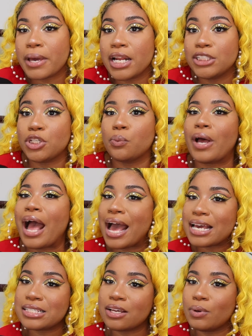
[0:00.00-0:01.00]
manager. What
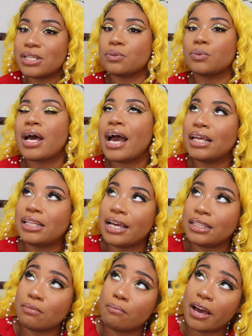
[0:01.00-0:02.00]
I said was, I
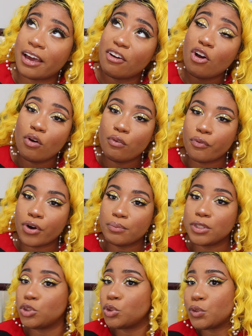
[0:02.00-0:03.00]
liked my
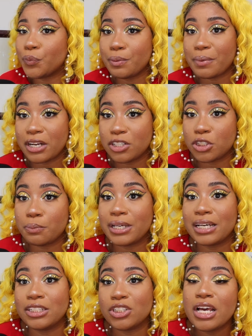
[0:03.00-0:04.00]
former jewelry manager
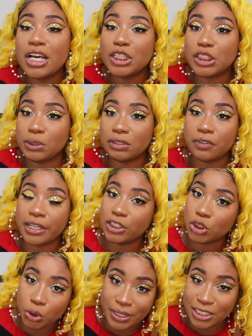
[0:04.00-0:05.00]
because she was very
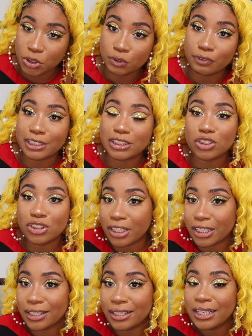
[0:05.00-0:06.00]
strict, she was very
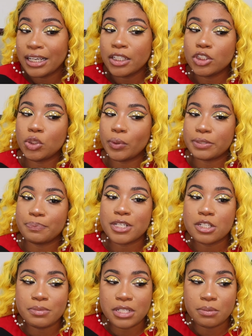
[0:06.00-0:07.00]
stern, she was
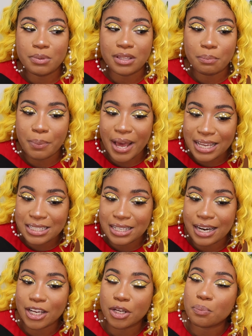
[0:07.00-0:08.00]
pushing me to be the best
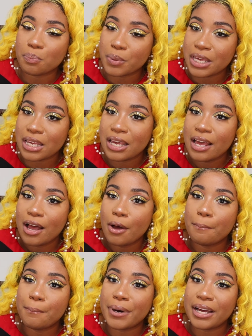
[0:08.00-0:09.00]
that I could be,
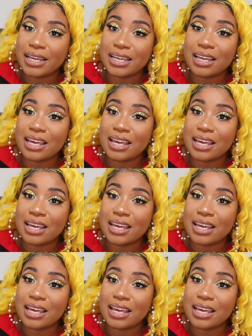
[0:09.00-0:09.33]
but